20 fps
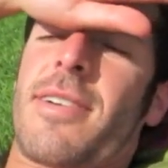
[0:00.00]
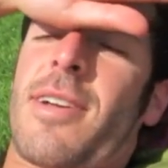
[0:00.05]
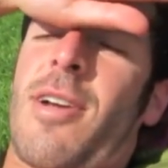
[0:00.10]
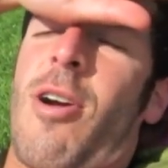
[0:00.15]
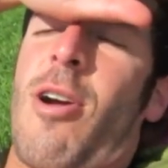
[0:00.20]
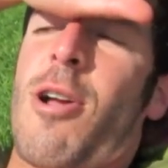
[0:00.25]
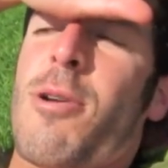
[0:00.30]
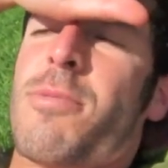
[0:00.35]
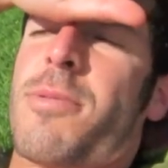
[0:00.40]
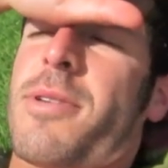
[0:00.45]
a
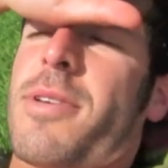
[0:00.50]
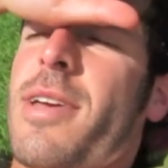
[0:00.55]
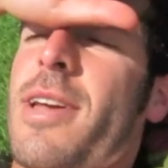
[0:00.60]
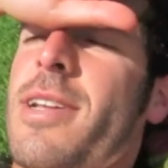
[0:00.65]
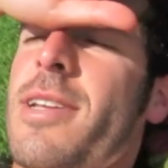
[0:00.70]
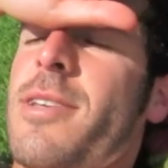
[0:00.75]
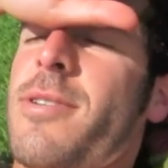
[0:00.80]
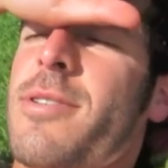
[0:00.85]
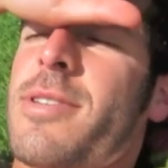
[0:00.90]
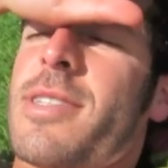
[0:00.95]
car
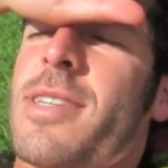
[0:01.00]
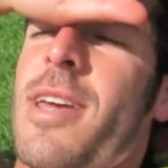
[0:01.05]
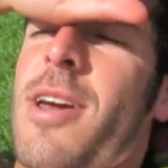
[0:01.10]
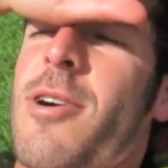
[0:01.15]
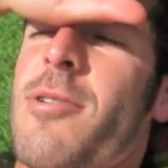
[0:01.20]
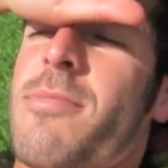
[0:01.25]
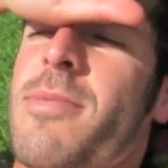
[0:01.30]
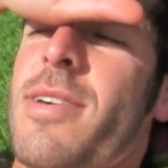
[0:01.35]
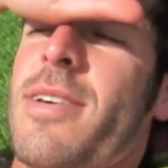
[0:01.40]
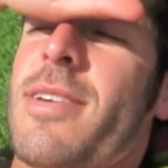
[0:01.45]
like used to
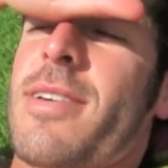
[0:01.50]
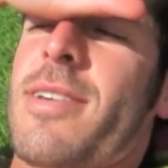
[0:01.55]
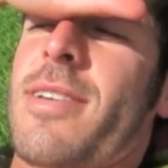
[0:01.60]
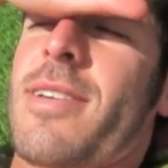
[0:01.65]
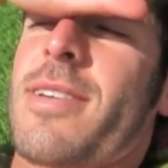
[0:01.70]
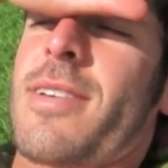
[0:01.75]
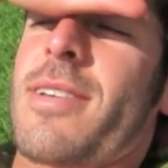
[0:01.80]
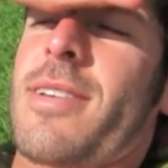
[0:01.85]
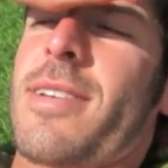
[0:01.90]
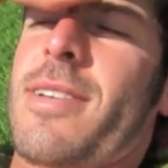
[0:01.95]
uh,
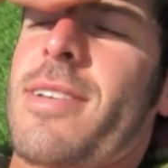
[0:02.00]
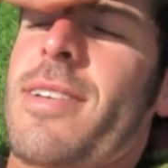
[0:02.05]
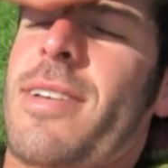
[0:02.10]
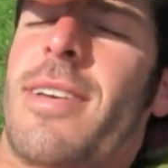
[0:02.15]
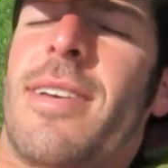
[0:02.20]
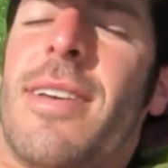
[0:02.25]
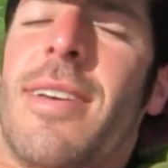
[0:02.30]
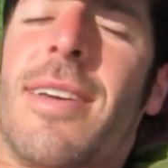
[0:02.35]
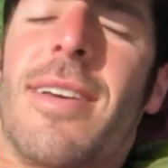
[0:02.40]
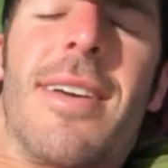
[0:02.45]
On the
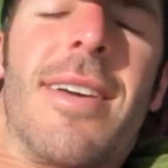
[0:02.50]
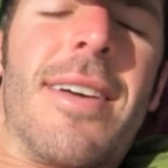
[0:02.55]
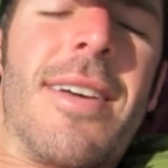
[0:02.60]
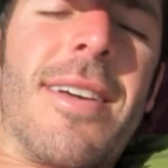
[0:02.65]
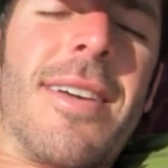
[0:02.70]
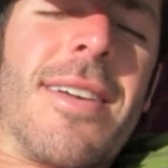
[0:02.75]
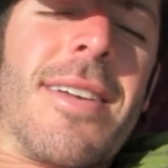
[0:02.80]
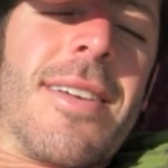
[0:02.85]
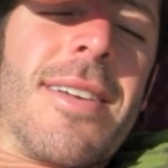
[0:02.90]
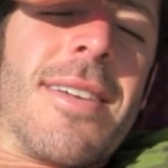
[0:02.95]
same
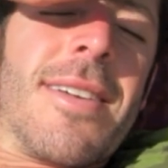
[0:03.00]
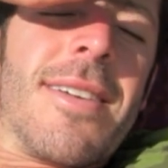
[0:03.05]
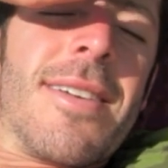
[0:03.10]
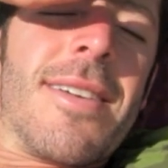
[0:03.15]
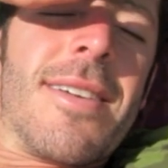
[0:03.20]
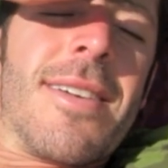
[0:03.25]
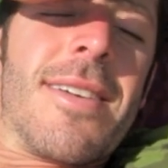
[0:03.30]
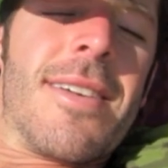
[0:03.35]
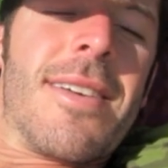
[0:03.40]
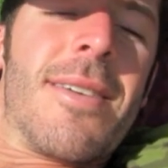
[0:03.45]
brand,
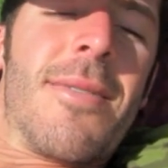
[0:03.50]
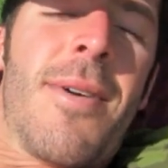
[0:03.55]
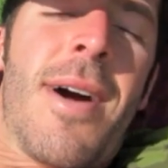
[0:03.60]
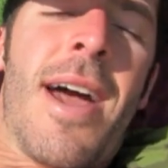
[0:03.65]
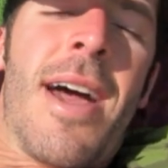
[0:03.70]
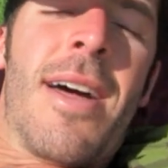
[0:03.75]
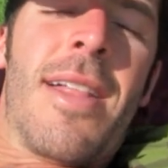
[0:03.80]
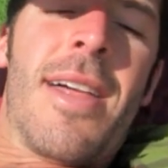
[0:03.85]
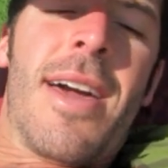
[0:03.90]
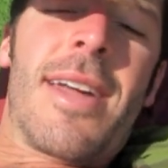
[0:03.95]
singing the same
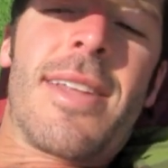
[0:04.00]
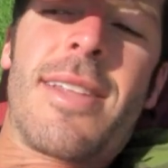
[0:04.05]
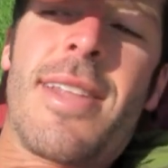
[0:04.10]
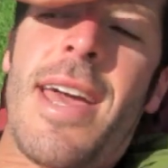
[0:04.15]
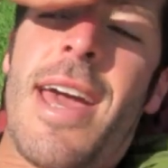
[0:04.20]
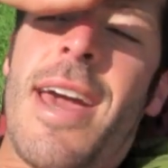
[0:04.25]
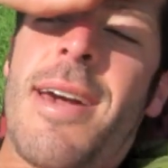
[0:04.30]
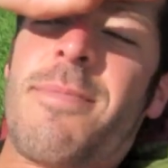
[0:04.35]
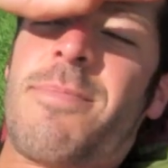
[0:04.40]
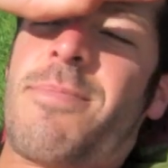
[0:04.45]
While song.
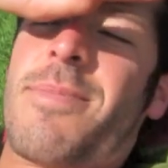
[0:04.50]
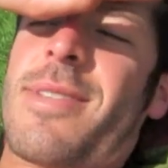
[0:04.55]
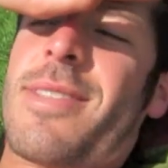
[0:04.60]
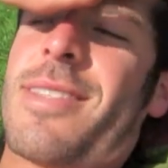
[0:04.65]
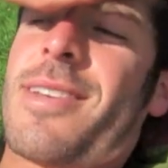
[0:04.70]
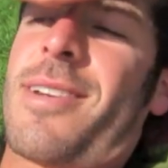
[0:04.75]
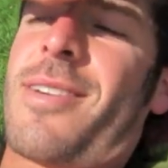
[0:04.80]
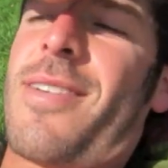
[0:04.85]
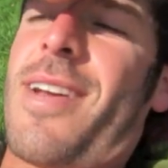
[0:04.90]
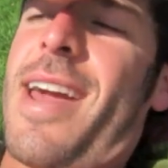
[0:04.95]
nap in
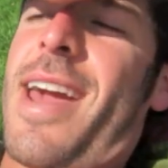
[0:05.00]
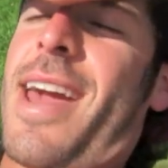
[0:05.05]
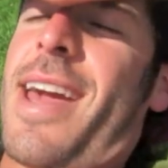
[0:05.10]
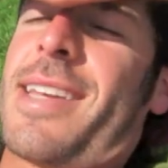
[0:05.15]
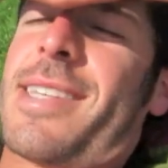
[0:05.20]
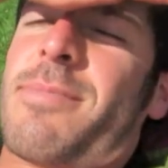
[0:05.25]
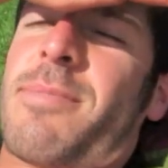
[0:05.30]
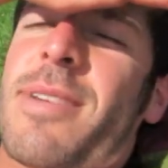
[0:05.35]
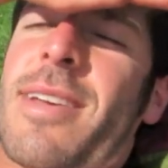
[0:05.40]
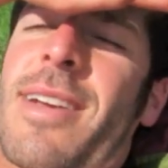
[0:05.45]
the
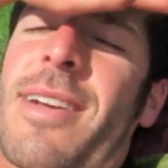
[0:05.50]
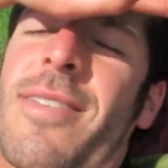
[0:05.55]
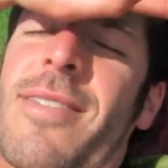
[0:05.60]
grass, being